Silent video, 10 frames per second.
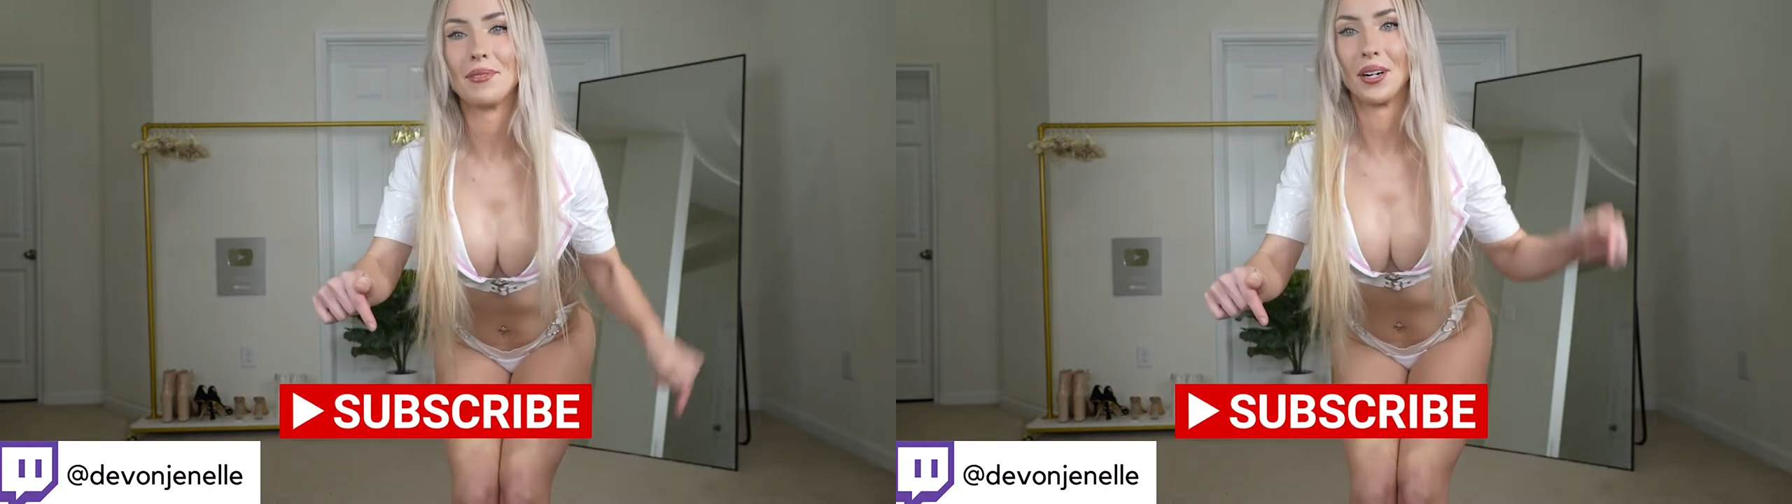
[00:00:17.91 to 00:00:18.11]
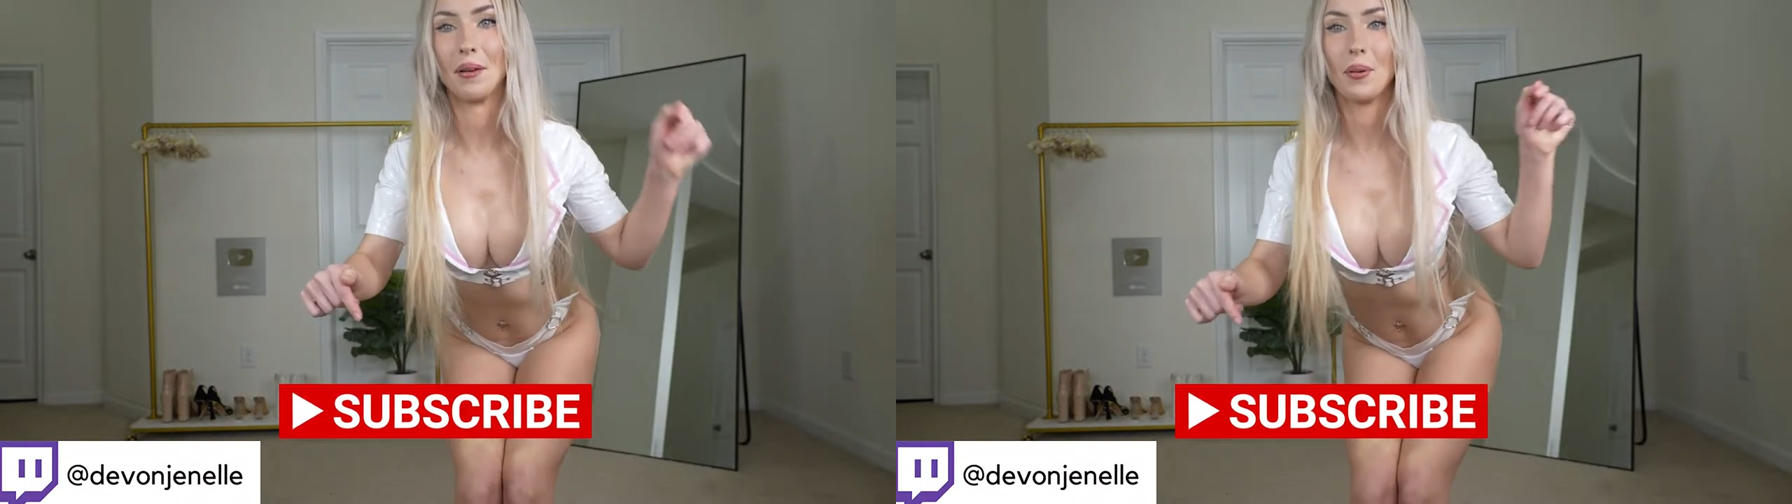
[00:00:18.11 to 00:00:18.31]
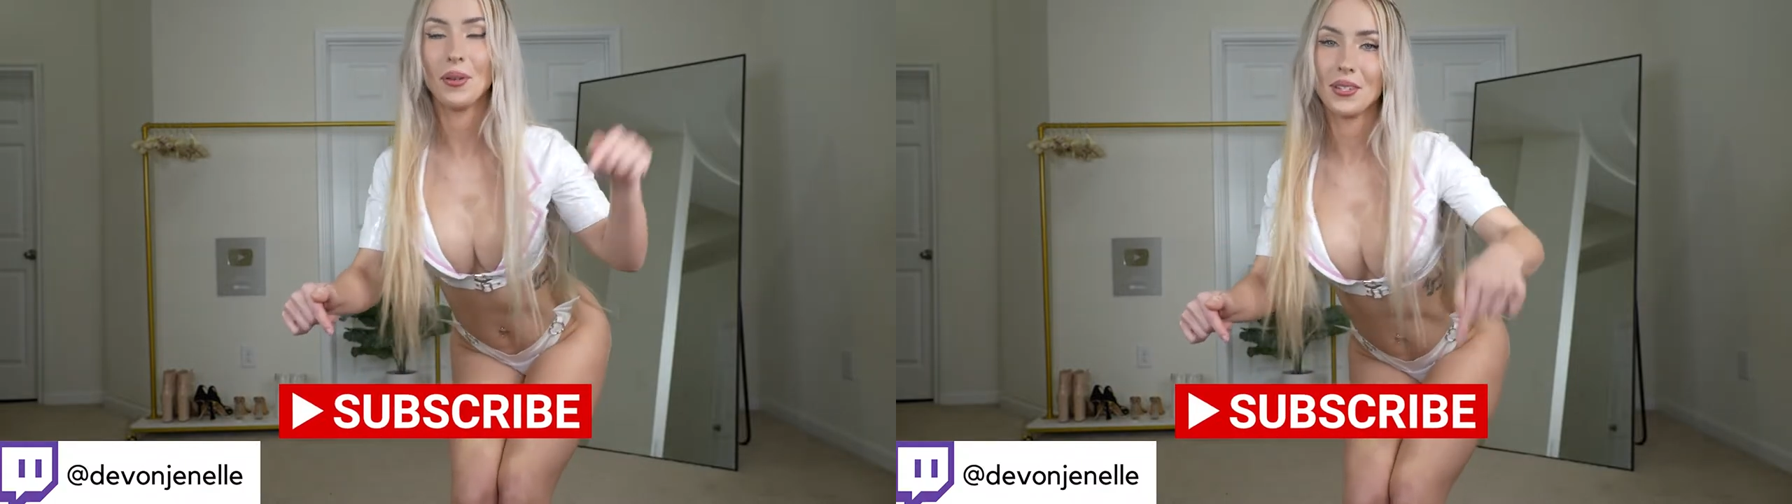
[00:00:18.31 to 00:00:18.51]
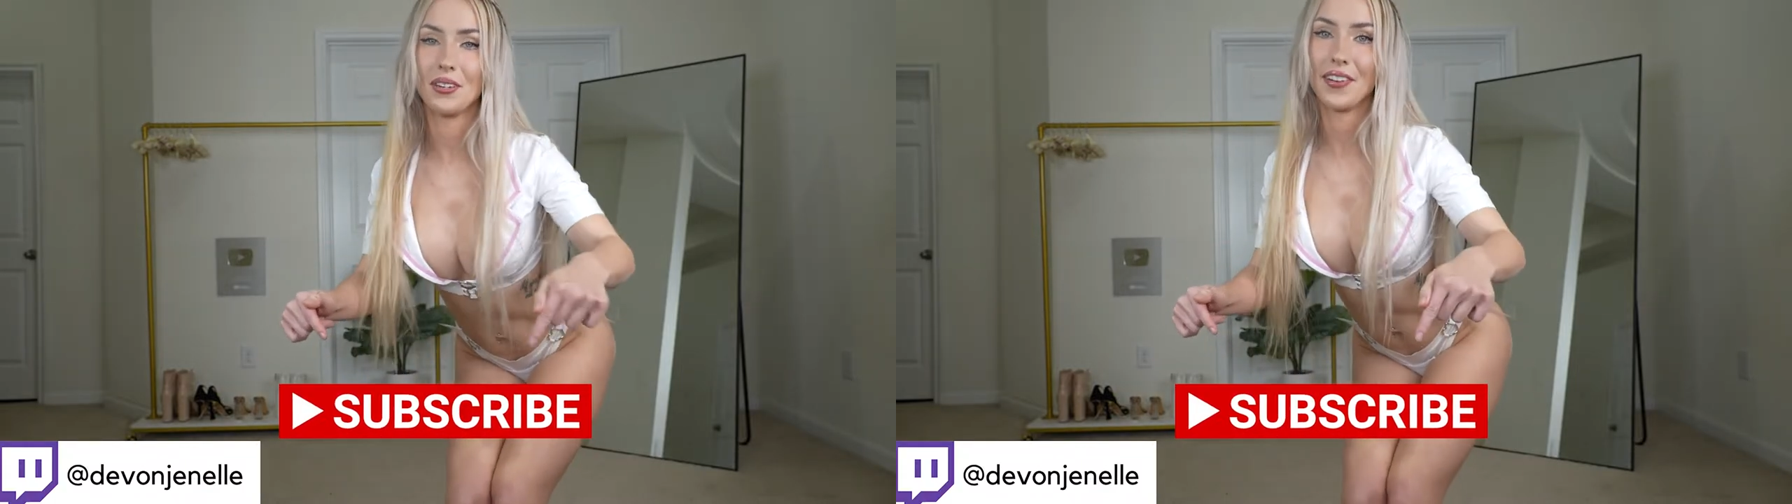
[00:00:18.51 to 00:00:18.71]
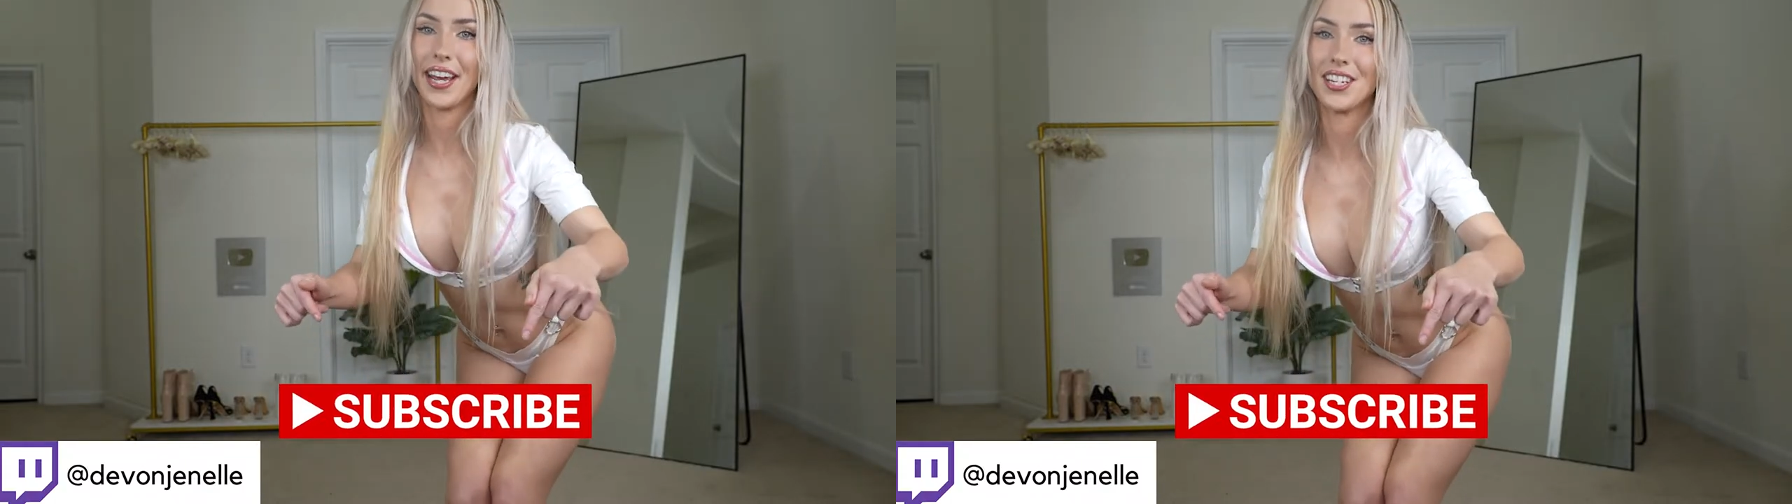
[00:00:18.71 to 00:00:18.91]
turn on post
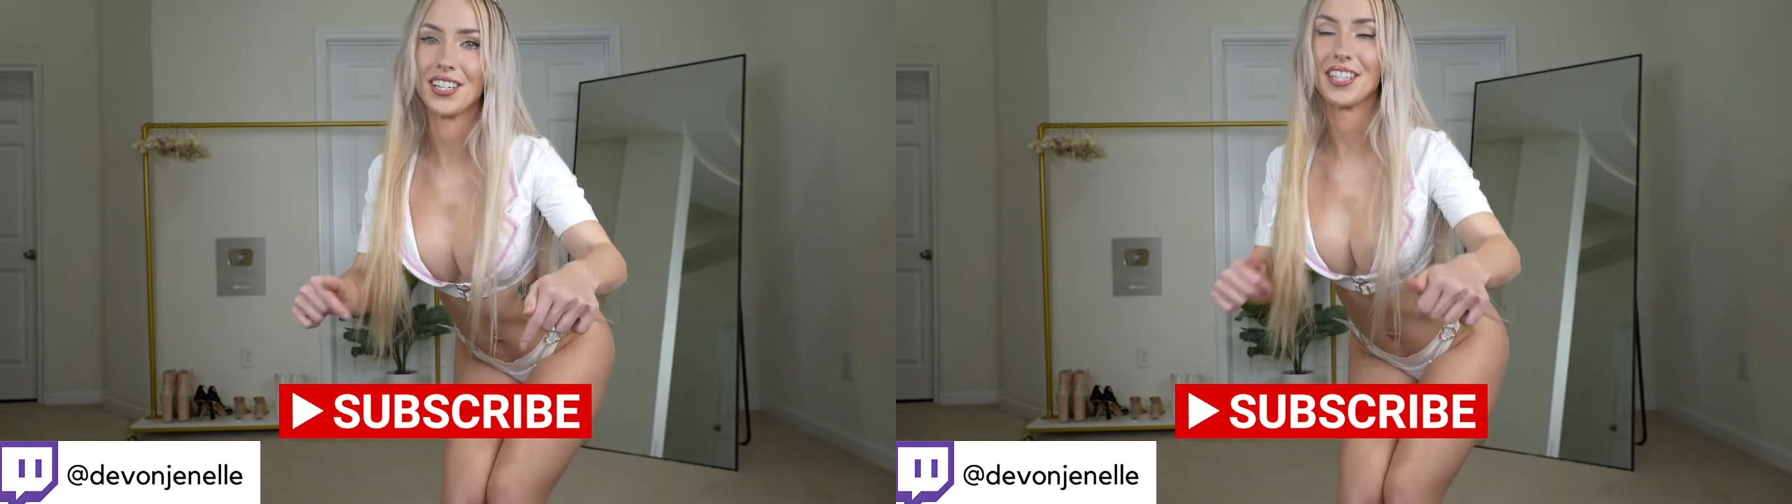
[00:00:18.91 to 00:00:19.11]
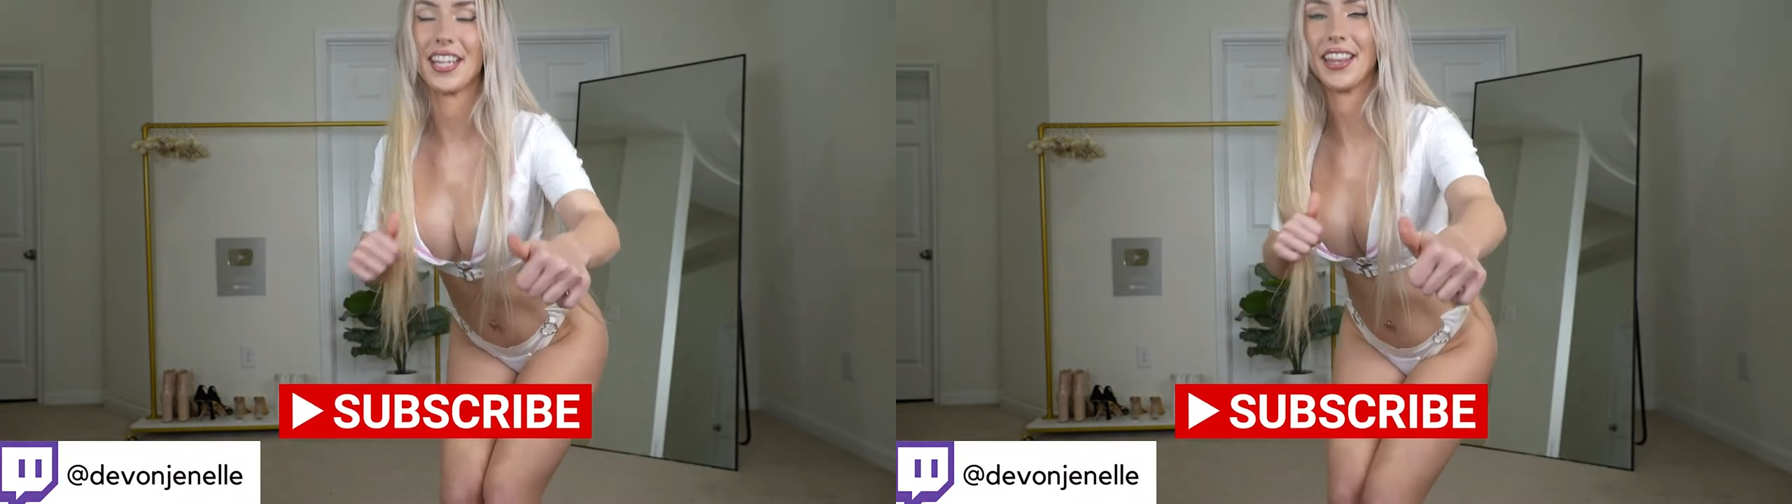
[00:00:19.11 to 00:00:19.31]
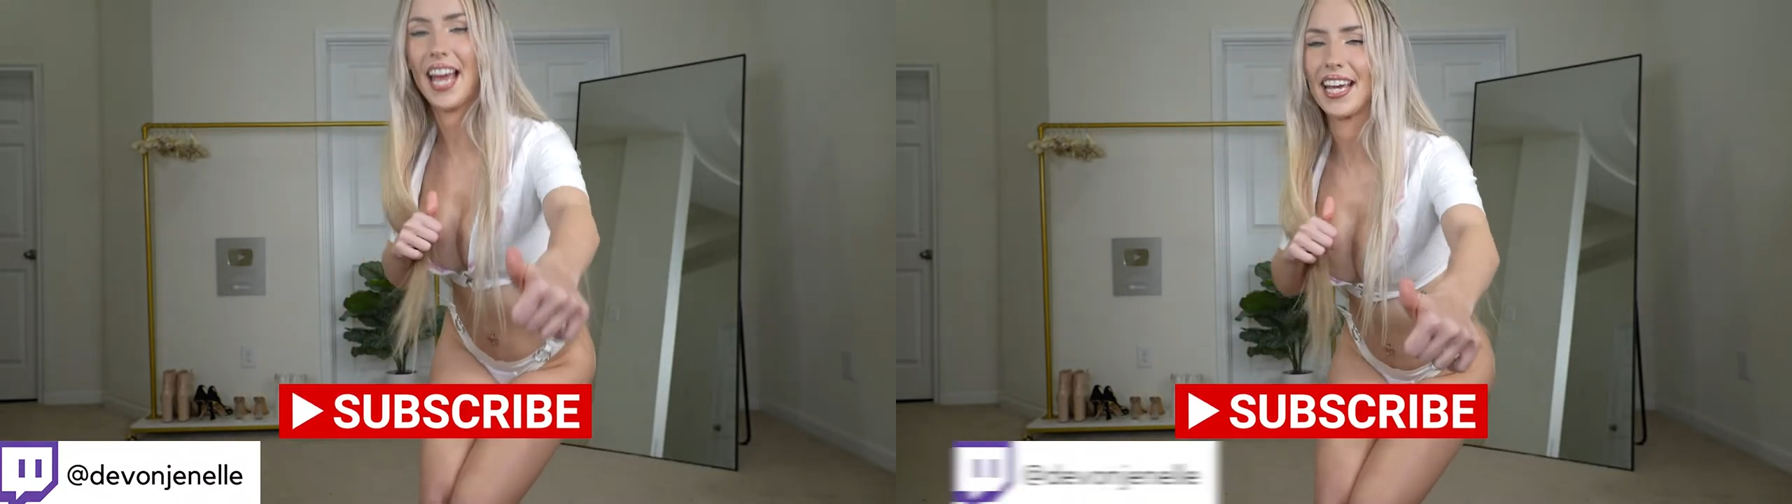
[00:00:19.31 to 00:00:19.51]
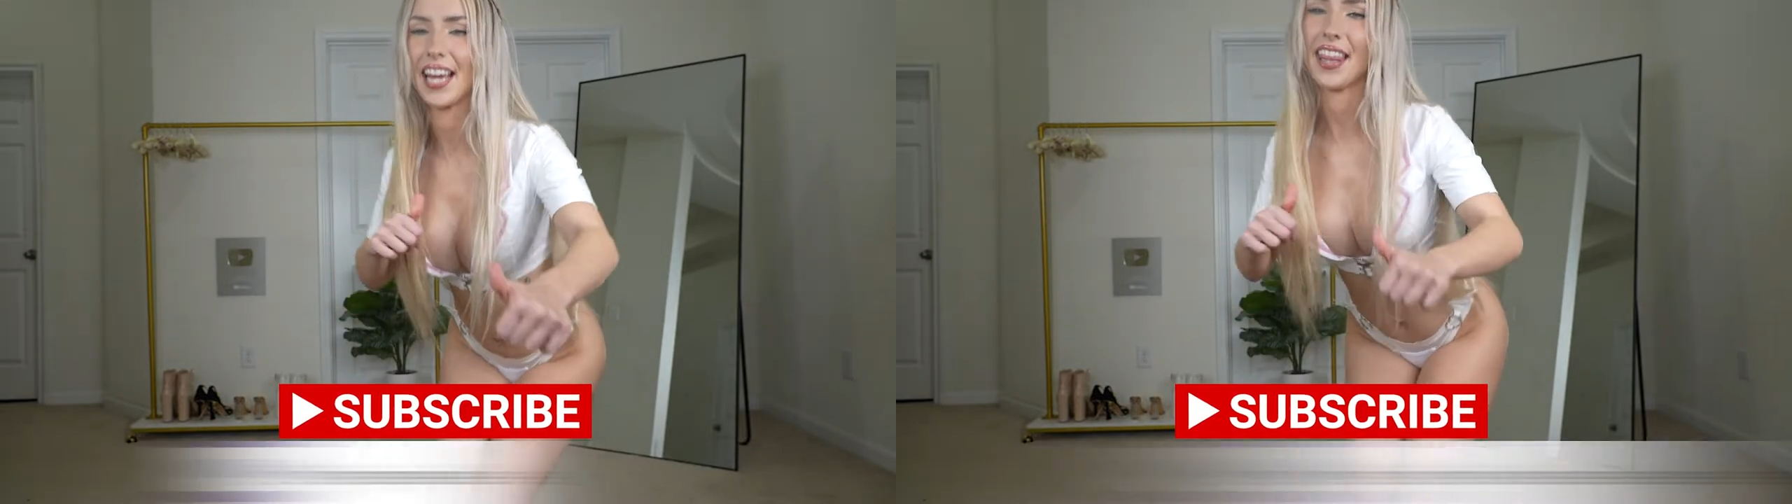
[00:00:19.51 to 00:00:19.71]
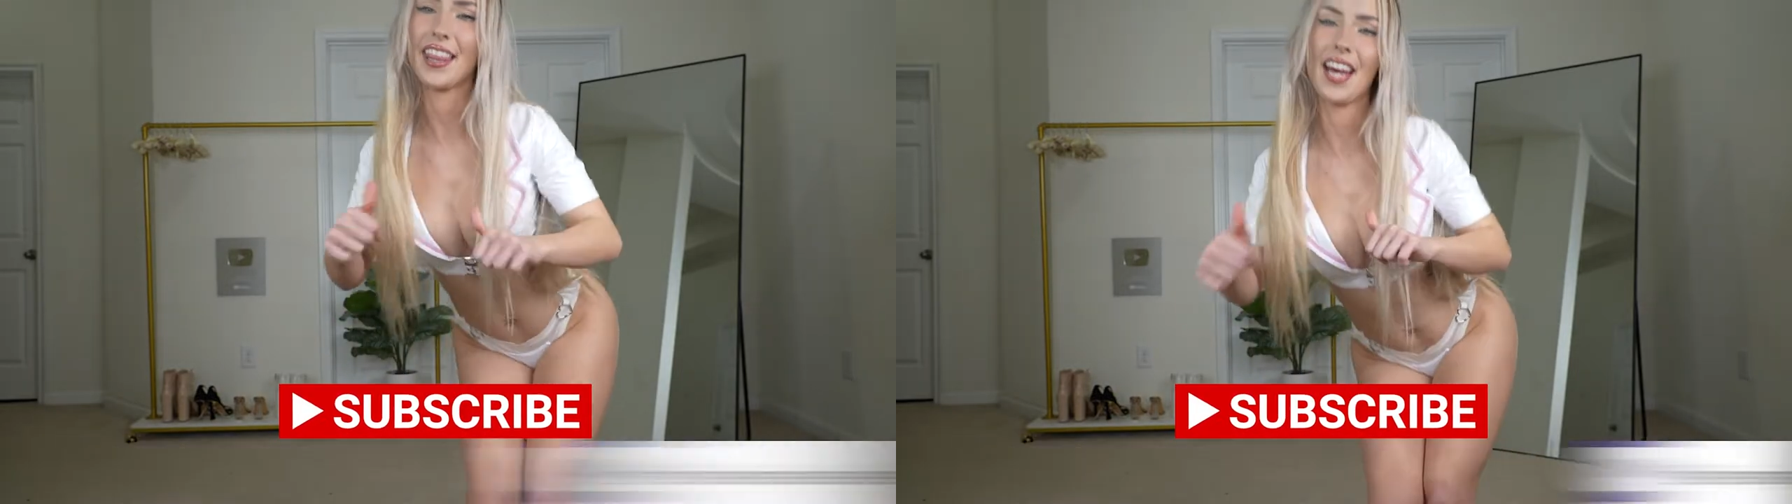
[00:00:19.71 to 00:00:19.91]
notifications, and like the